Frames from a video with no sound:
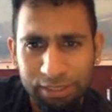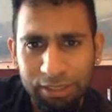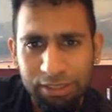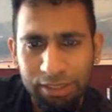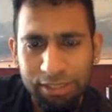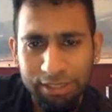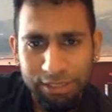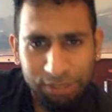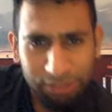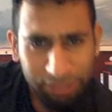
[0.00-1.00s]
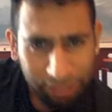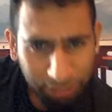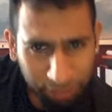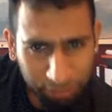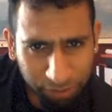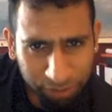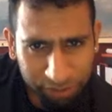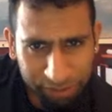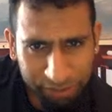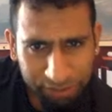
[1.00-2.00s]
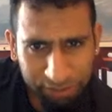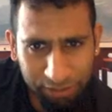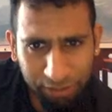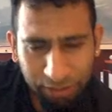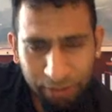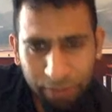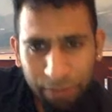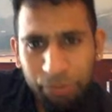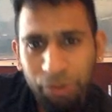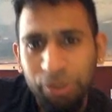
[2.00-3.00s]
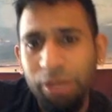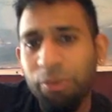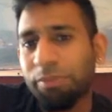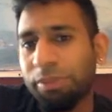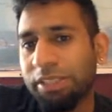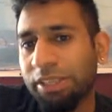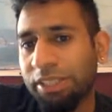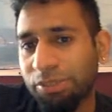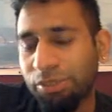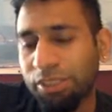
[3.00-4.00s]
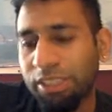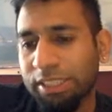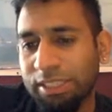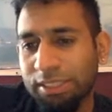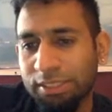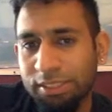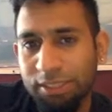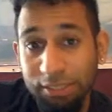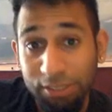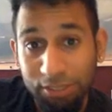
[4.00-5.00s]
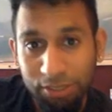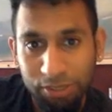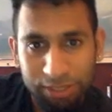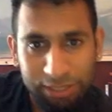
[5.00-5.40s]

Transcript: knight c3, and not seeing... Okay, wait, but there is rook takes d3. So let's say